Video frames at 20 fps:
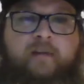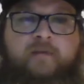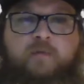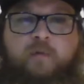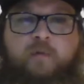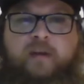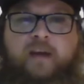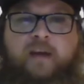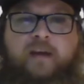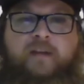It's
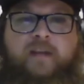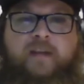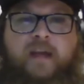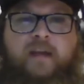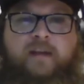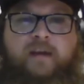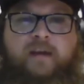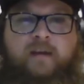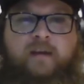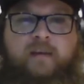really got
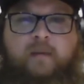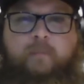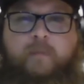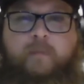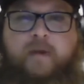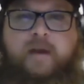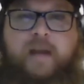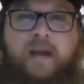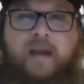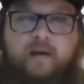that
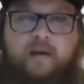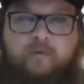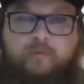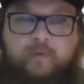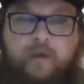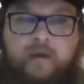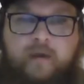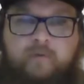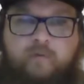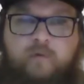banana
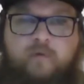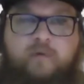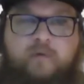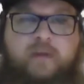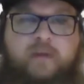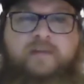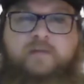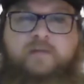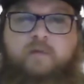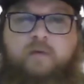flavor,
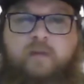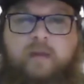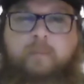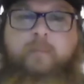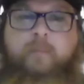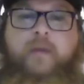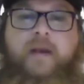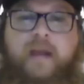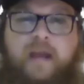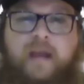that sort of
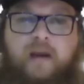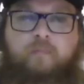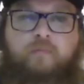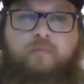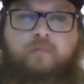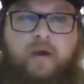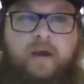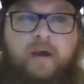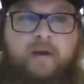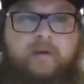like banana
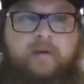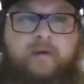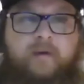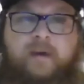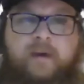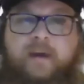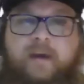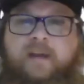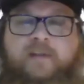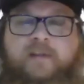bread.
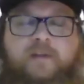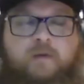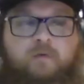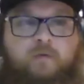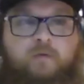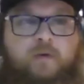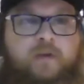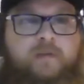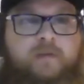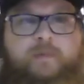It's
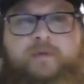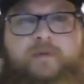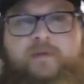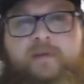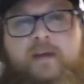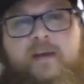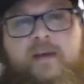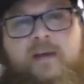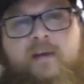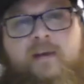crisp, it's
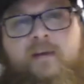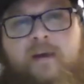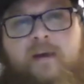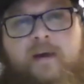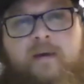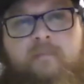light.